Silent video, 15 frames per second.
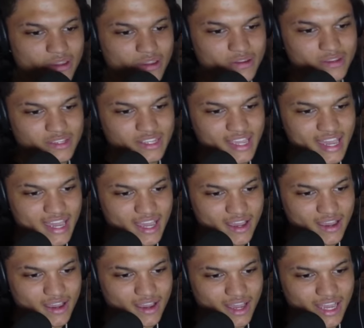Yeah,
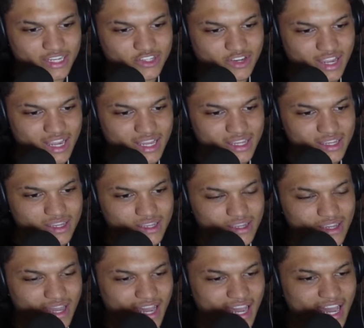I try.
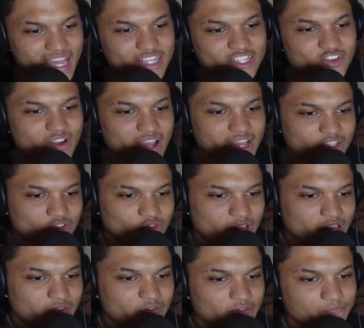I trying to f
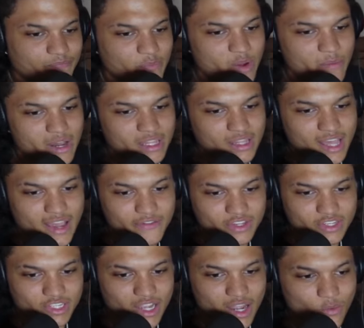of my life because
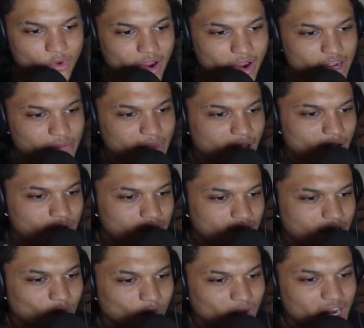y'all worried about
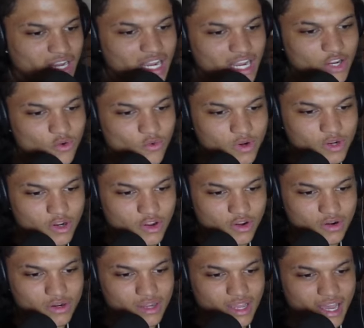what I got going on.
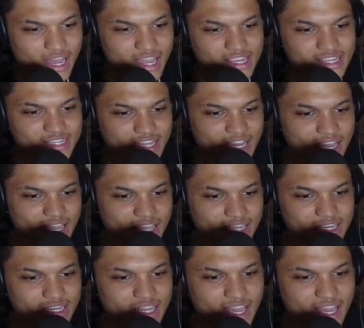I ain't dying. I